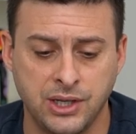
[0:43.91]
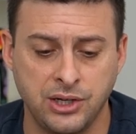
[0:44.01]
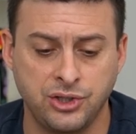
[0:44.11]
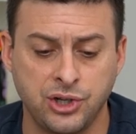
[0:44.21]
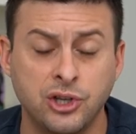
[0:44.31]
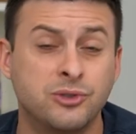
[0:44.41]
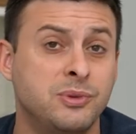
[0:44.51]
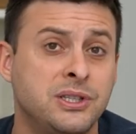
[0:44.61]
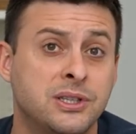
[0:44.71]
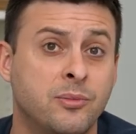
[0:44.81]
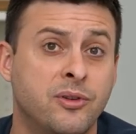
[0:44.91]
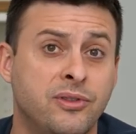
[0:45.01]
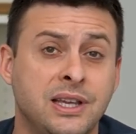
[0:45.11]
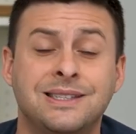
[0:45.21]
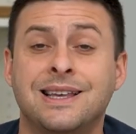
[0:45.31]
it shows me some of
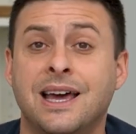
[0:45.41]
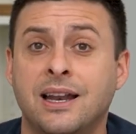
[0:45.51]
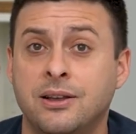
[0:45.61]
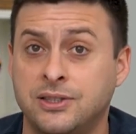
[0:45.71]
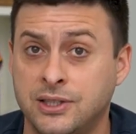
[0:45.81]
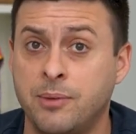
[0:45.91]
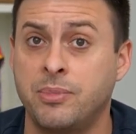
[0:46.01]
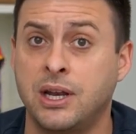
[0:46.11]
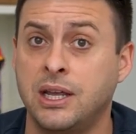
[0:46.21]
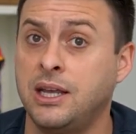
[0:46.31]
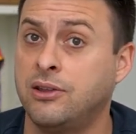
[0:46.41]
these that somebody,